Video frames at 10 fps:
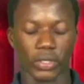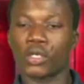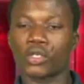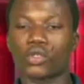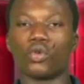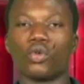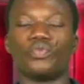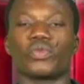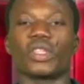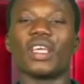So
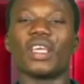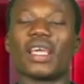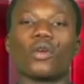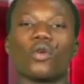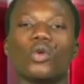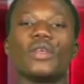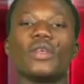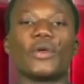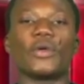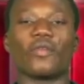they can only be
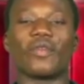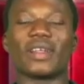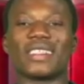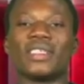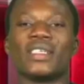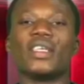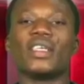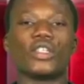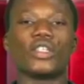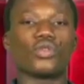converted
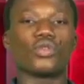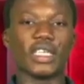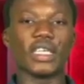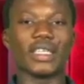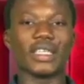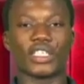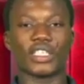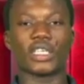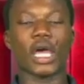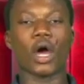into the
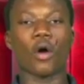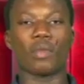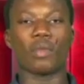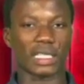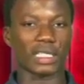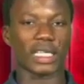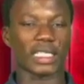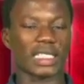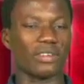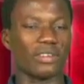initial material
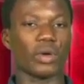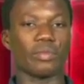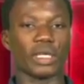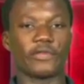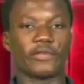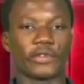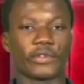they were made from.